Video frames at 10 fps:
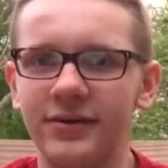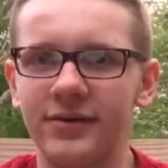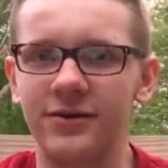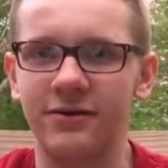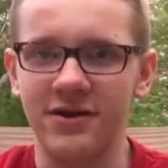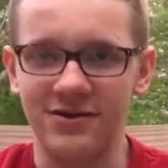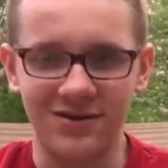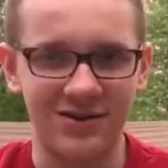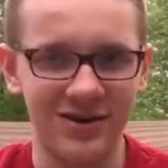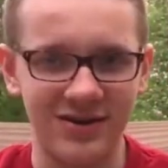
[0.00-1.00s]
Grace
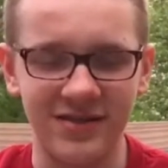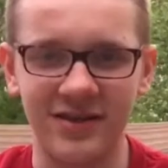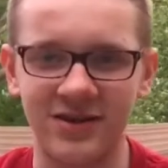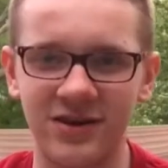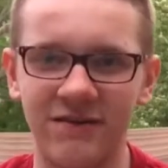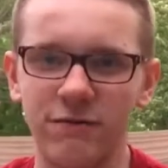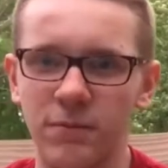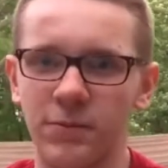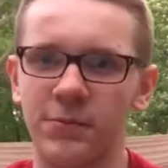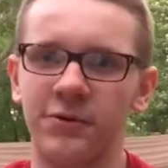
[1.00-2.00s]
suggests that they should have a
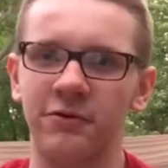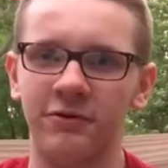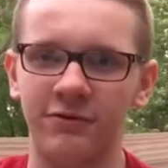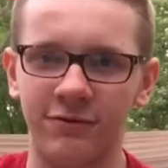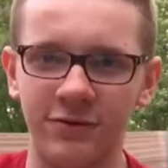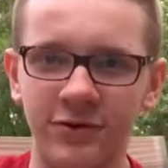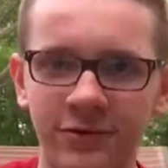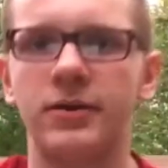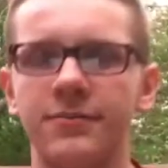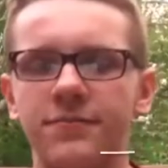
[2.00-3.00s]
memorial for June.
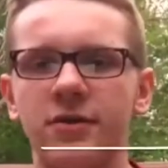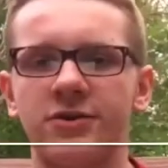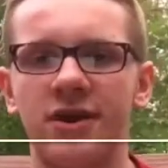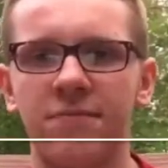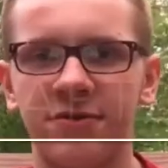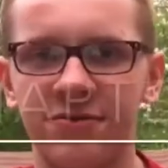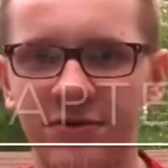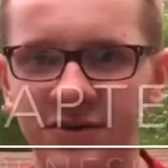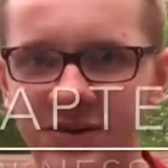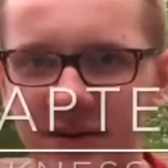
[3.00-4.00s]
Chapter
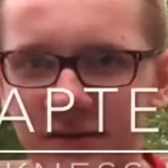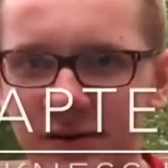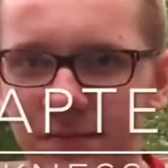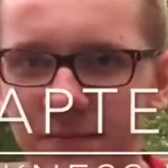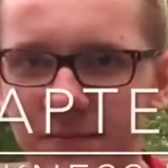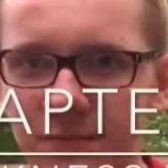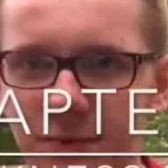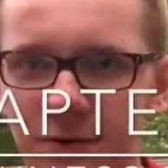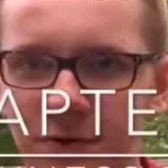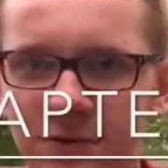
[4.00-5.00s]
37,
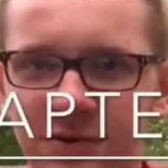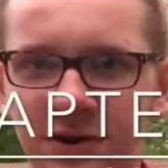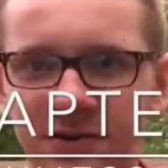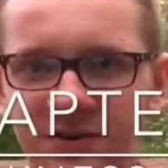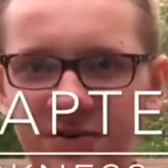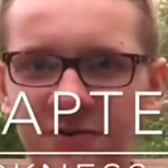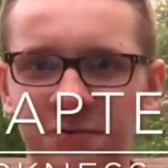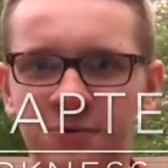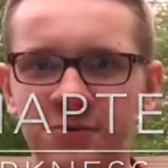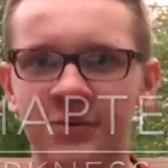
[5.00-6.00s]
All the Darkness in the
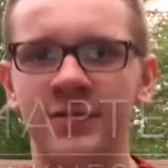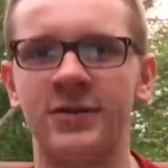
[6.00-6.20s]
World.